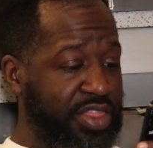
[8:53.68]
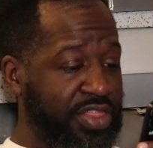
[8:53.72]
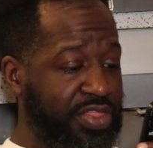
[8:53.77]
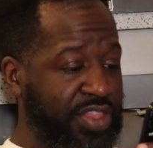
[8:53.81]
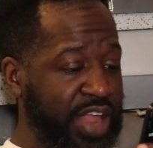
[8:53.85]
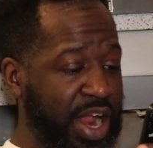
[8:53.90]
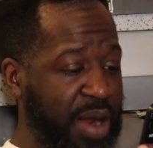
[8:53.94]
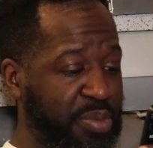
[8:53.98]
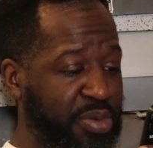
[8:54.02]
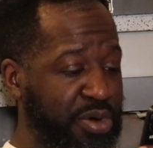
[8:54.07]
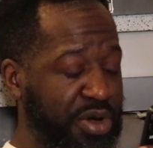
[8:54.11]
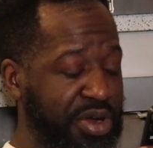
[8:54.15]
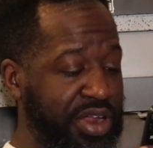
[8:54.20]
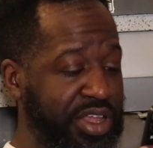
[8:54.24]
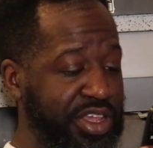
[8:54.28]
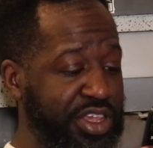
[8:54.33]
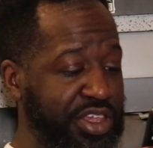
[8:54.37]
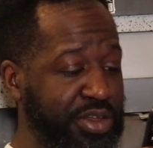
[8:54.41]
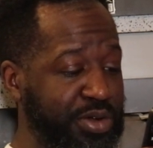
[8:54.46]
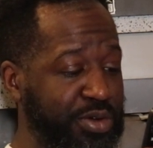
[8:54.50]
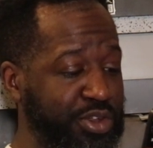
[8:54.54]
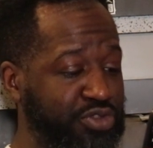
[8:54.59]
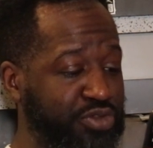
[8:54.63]
That brought a
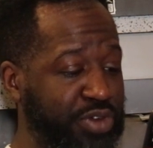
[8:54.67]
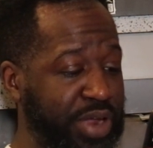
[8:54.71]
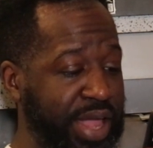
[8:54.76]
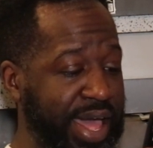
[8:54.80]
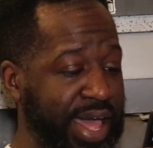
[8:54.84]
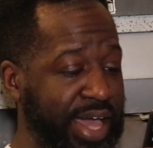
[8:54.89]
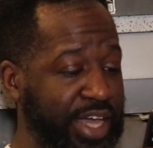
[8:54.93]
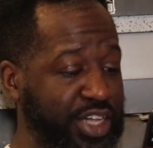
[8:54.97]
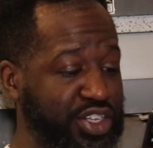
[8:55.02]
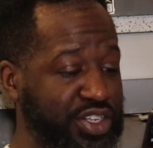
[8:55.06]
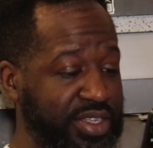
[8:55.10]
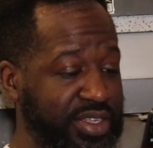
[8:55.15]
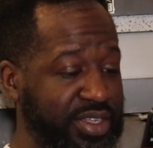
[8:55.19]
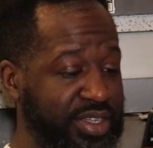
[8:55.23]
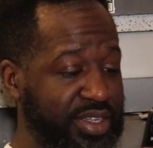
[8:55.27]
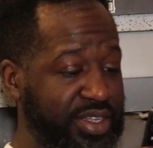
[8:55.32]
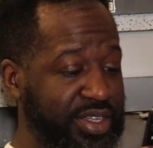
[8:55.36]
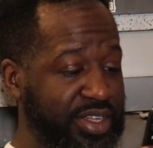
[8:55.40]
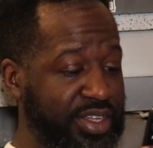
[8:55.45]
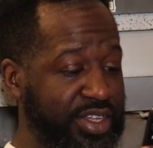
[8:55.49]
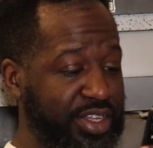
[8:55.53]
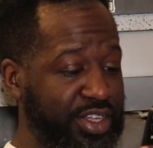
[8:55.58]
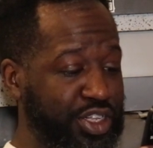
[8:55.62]
huge reaction.
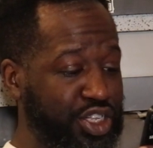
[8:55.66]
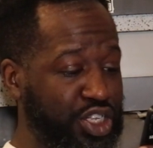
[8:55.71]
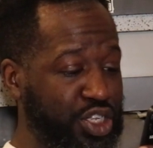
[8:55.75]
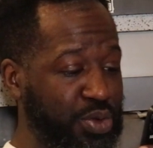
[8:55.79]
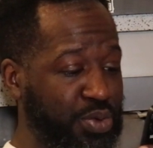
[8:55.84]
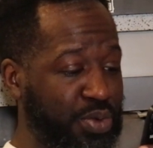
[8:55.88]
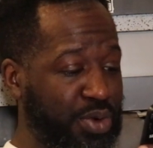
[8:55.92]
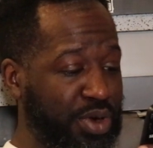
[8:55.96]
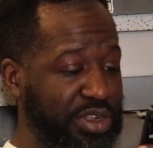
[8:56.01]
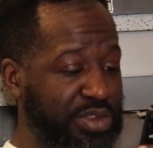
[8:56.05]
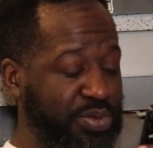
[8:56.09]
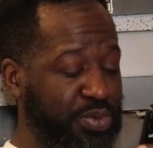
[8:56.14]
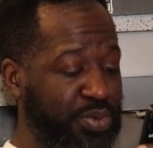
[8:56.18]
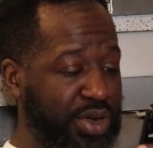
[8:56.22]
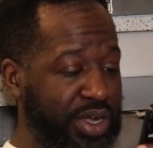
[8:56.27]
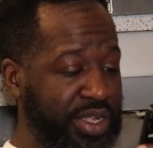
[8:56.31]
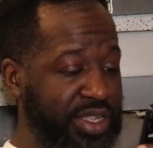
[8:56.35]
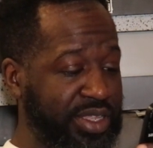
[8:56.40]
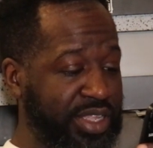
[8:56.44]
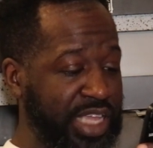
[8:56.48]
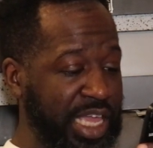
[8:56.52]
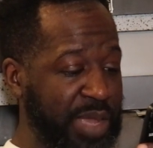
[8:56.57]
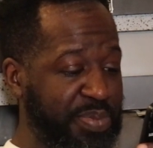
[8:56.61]
She wants
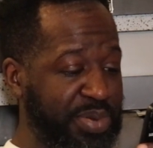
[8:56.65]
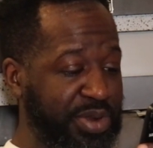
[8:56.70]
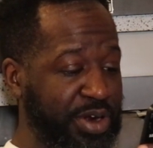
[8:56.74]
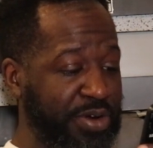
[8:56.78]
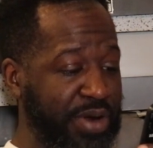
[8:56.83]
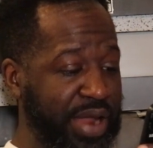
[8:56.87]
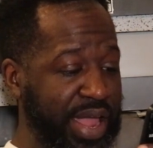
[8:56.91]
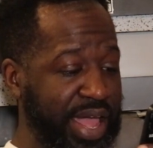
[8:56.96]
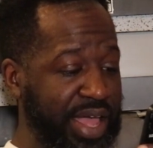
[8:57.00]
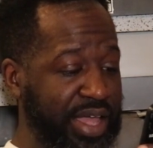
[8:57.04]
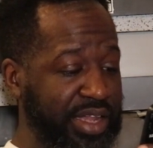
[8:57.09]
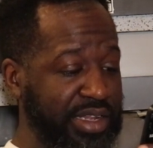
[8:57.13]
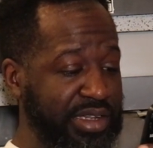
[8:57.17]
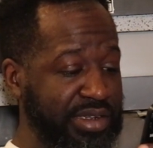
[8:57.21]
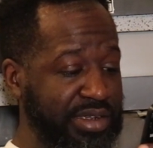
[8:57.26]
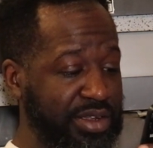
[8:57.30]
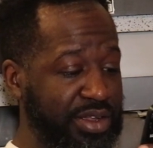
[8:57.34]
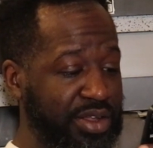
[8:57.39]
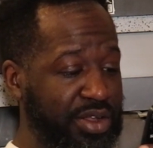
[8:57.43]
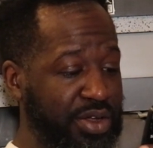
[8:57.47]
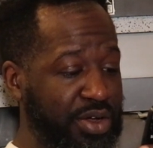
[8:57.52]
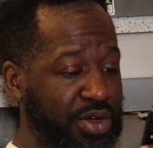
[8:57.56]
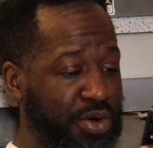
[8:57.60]
1 deep in her
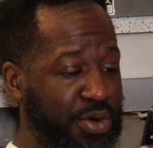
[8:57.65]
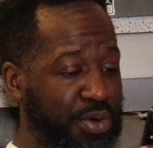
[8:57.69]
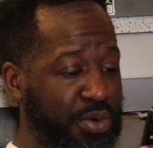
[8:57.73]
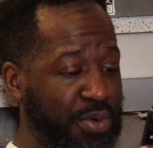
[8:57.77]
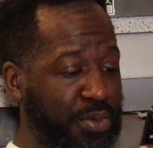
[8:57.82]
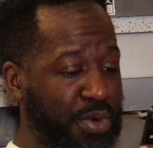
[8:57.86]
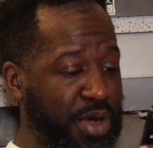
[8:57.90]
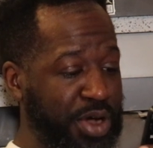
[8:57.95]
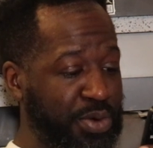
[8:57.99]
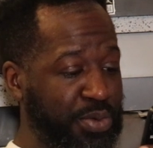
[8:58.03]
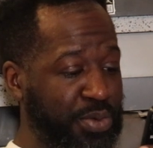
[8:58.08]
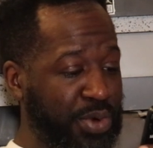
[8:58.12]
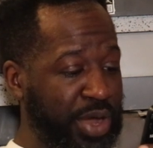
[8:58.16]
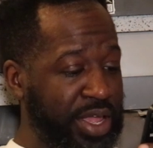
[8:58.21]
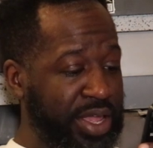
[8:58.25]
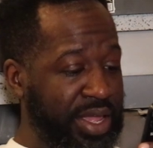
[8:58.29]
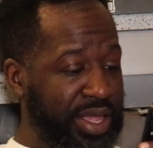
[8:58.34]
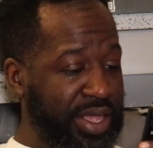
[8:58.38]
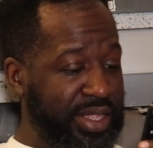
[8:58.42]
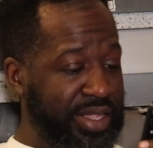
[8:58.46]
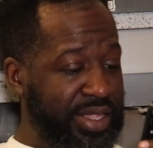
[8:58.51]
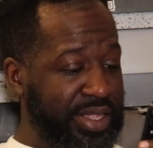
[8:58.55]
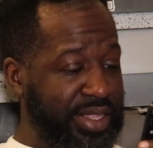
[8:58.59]
ass, 1
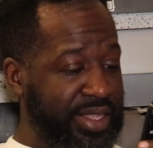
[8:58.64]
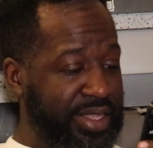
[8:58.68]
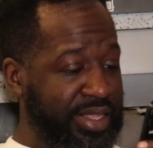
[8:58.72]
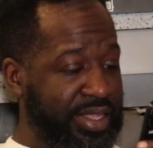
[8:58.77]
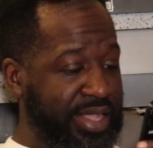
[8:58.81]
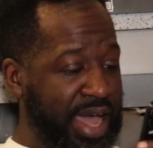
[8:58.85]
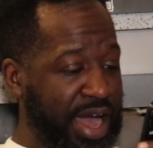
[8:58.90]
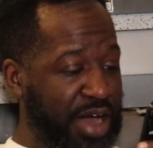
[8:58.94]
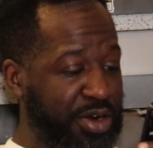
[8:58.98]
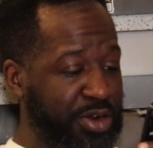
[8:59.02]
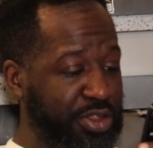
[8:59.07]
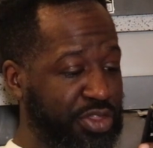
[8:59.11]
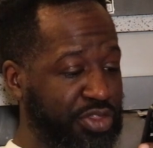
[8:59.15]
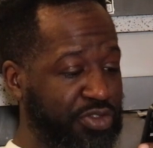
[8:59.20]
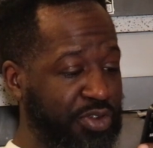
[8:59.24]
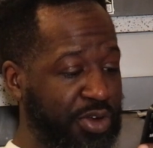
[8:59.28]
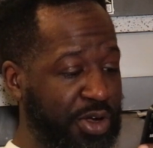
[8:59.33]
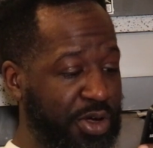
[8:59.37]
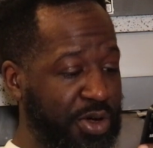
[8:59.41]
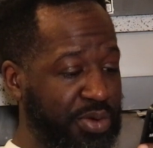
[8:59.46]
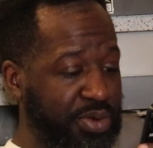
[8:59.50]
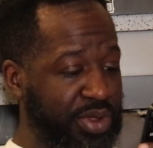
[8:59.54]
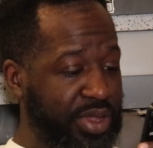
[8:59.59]
way down her
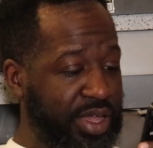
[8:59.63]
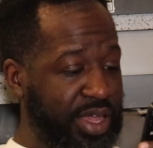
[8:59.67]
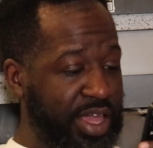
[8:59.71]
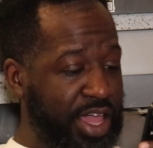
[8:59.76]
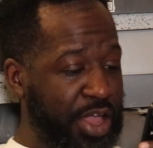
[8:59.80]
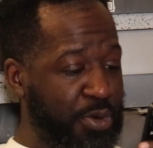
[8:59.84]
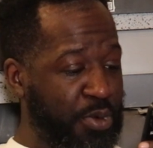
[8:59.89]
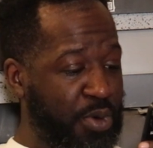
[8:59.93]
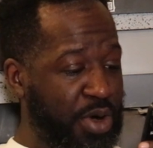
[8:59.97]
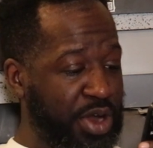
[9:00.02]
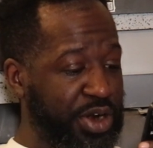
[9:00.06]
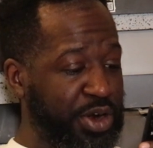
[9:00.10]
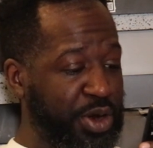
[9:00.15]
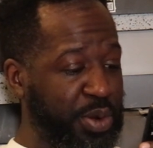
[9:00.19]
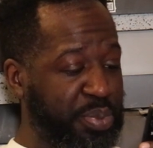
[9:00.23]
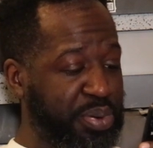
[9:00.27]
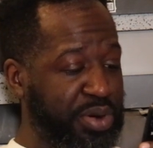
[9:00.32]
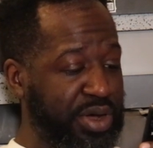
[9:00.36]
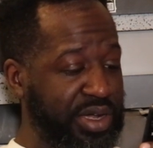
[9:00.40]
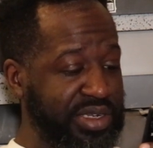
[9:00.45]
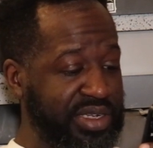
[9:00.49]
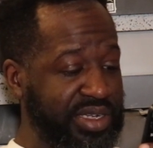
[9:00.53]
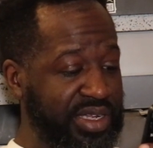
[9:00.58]
throat, and 1 in her
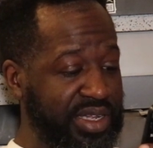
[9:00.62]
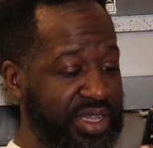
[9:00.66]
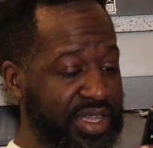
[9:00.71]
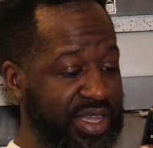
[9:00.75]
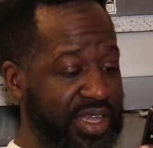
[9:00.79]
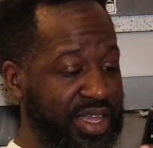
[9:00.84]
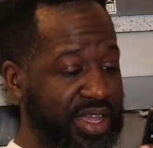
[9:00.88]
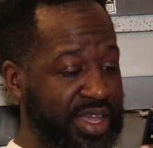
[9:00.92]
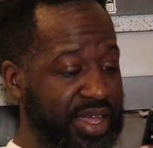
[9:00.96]
pussy.